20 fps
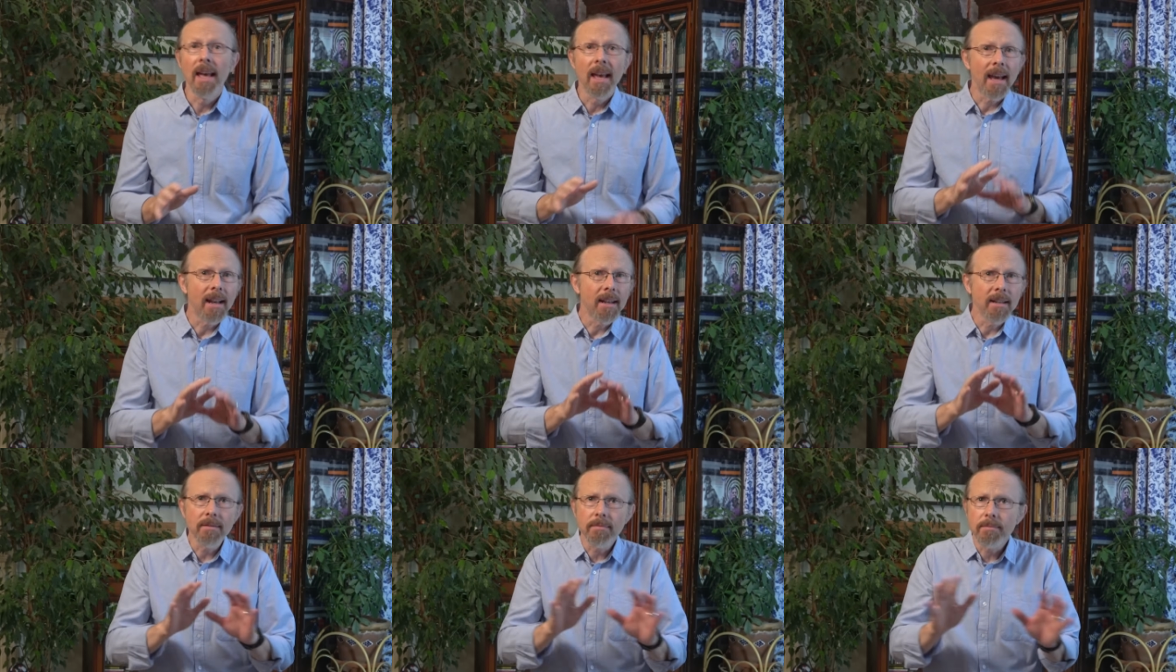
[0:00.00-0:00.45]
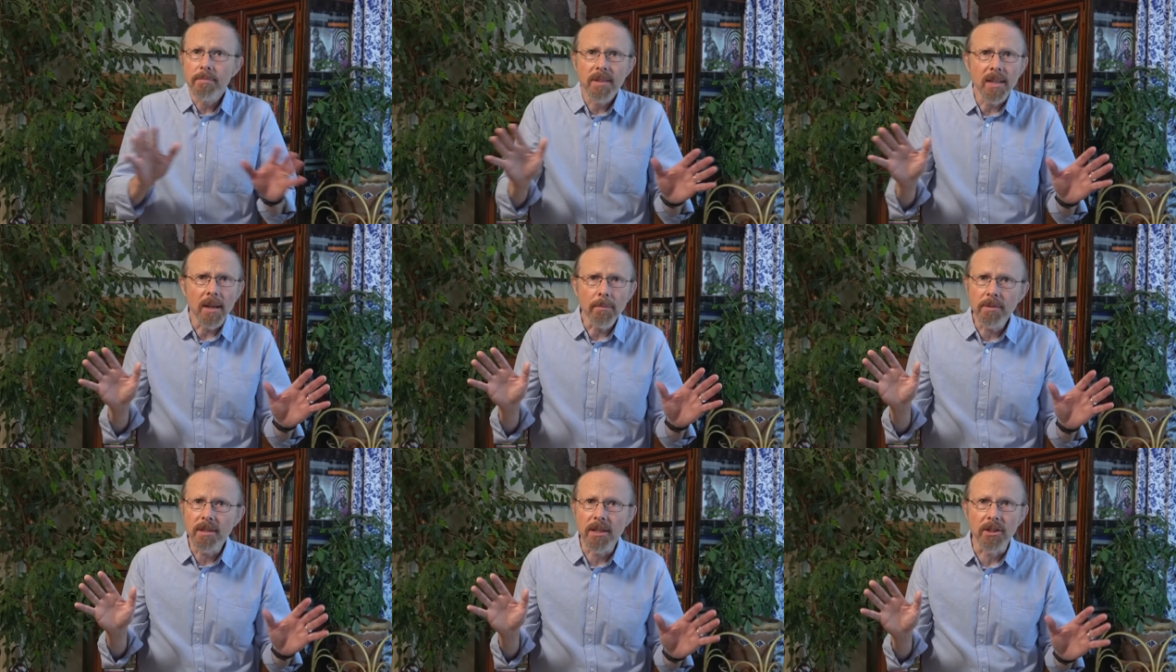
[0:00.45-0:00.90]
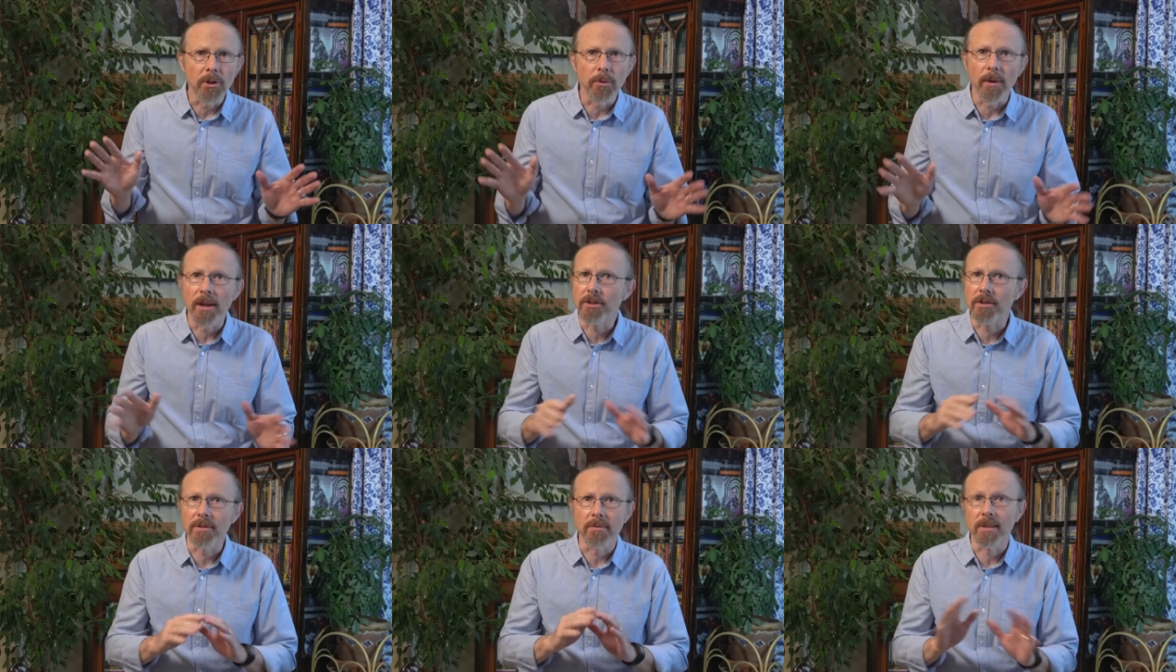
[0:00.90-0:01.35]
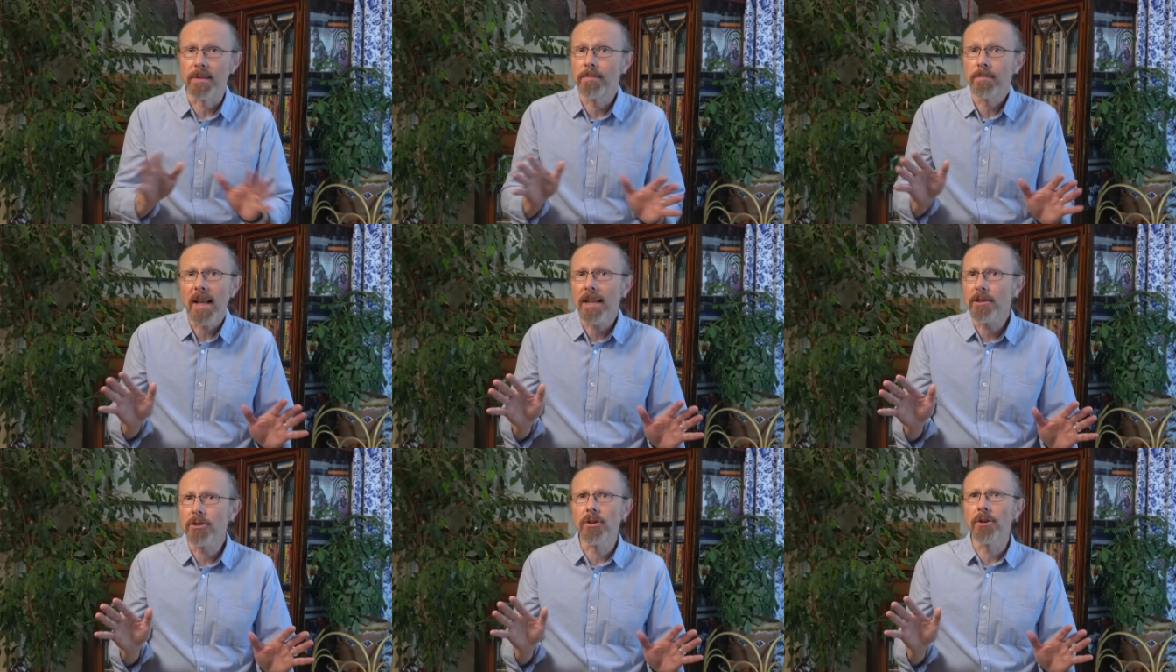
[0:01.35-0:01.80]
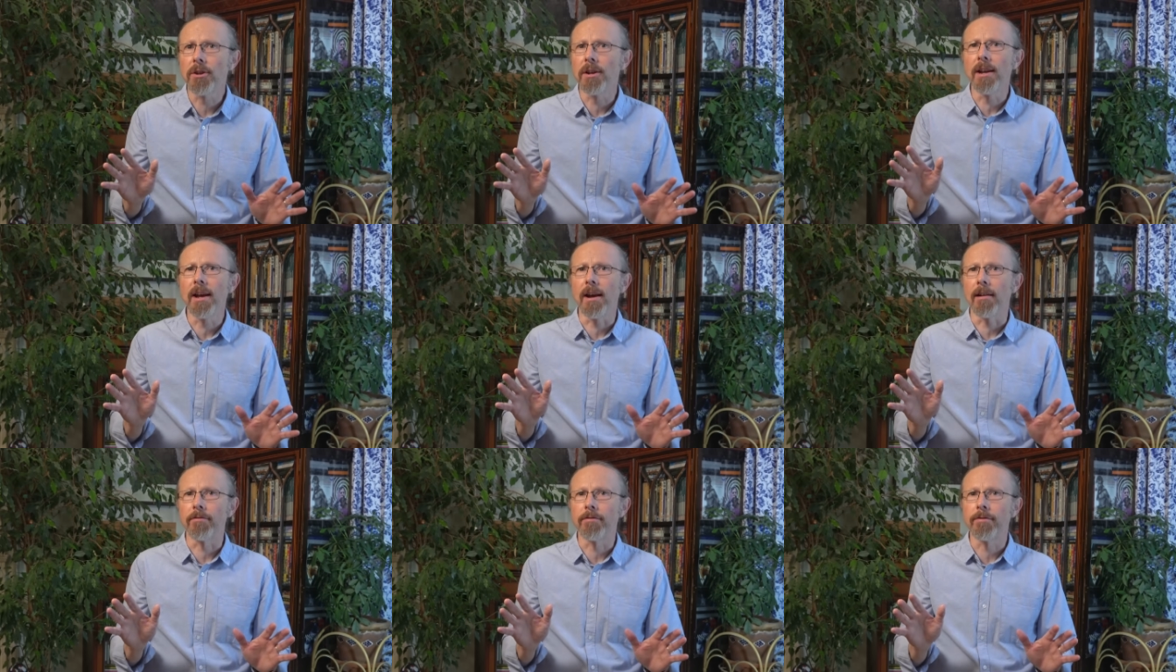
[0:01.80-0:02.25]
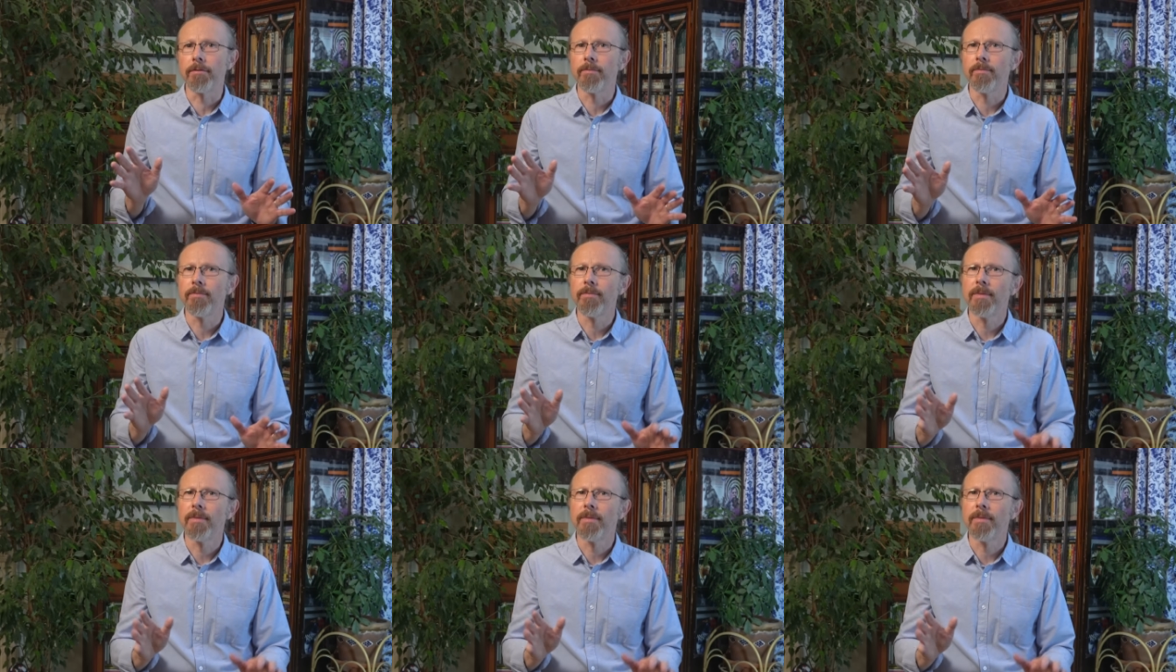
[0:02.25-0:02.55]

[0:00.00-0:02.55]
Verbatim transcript: and in some situations, that's good enough.